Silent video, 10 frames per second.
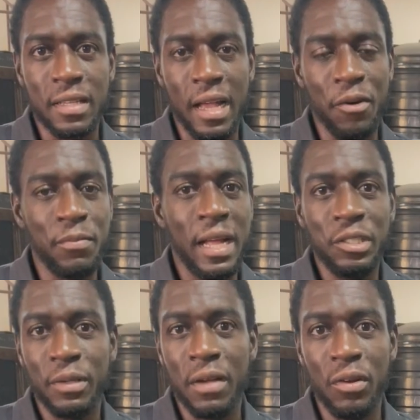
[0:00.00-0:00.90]
I hope that
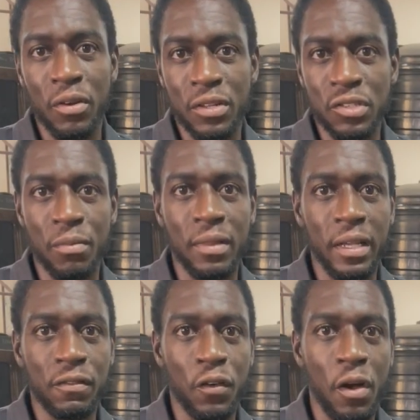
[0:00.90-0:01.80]
you would have learned
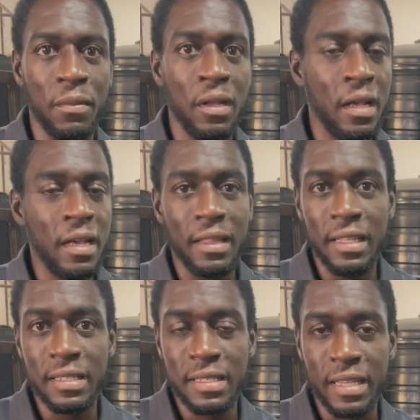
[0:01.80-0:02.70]
something from
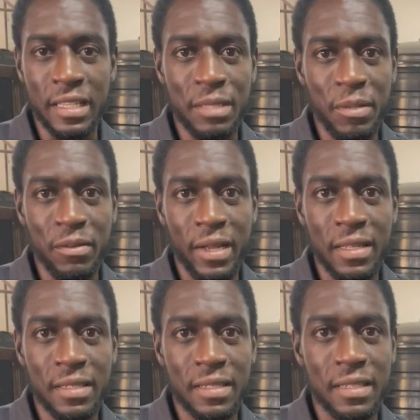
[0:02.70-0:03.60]
this
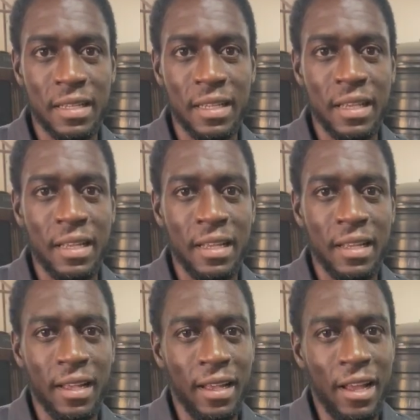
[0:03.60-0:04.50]
experience,
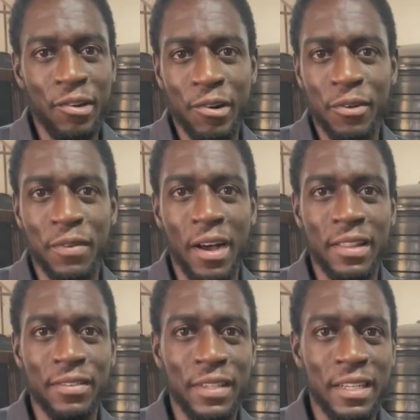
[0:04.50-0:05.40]
and look out for
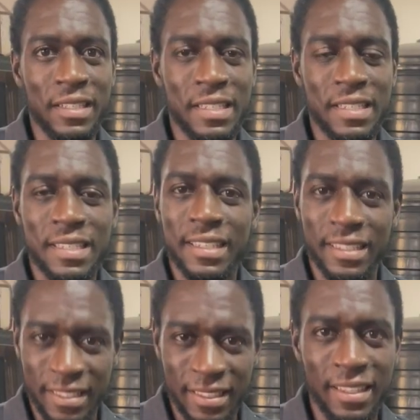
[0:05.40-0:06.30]
other videos
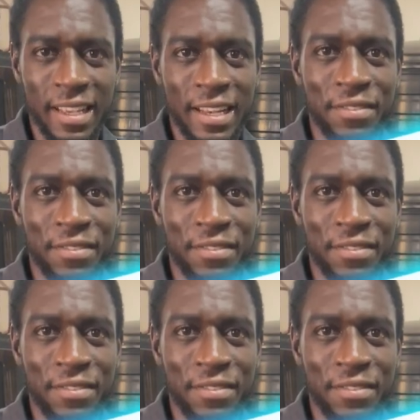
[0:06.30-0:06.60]
in the